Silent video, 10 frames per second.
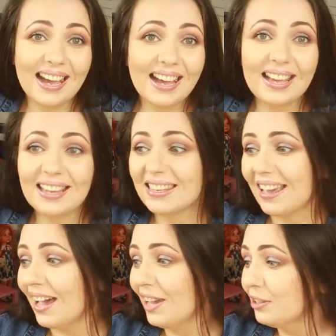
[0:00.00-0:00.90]
Uh,
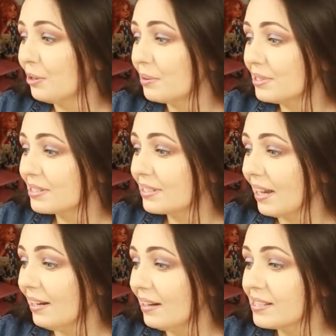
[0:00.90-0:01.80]
yeah, I know, it's
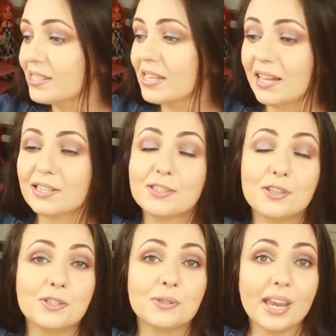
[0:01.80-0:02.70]
kind of sad
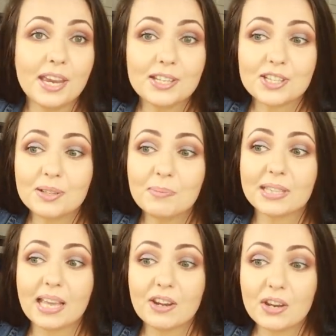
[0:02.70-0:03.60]
situation,
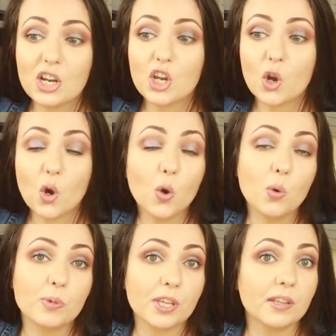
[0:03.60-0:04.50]
but I really
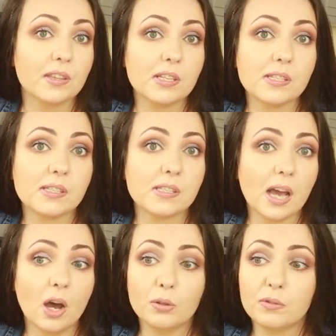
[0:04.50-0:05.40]
hope that this
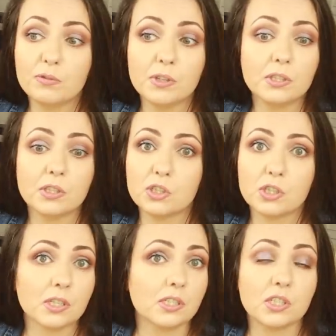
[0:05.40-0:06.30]
outfit is
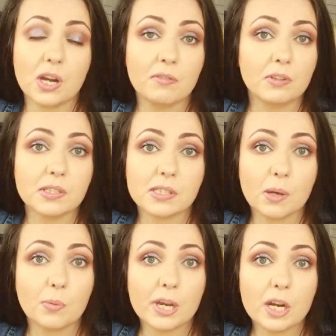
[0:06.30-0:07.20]
just traveling
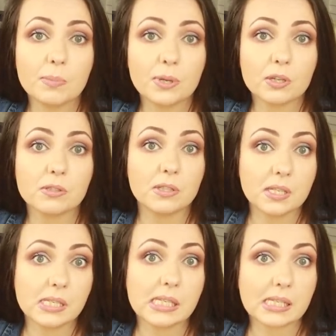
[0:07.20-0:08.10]
somewhere, because
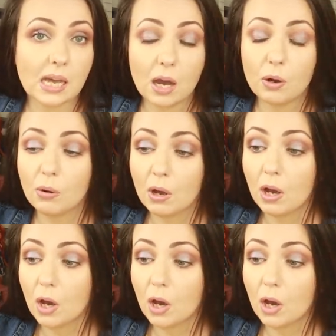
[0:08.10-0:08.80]
this is how